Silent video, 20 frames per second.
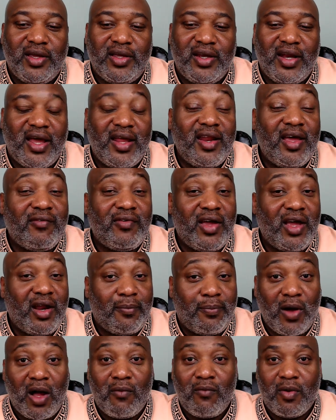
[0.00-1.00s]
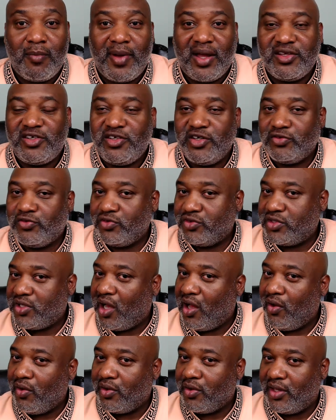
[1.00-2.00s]
and I never had a problem with my children
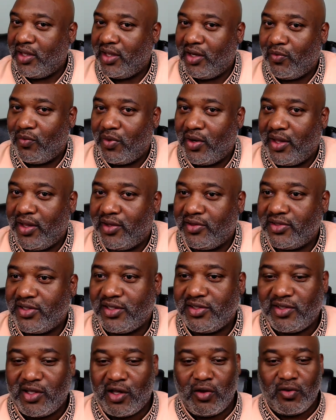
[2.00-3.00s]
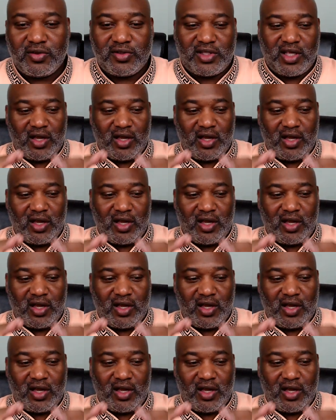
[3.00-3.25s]
talking to anyone else as long as they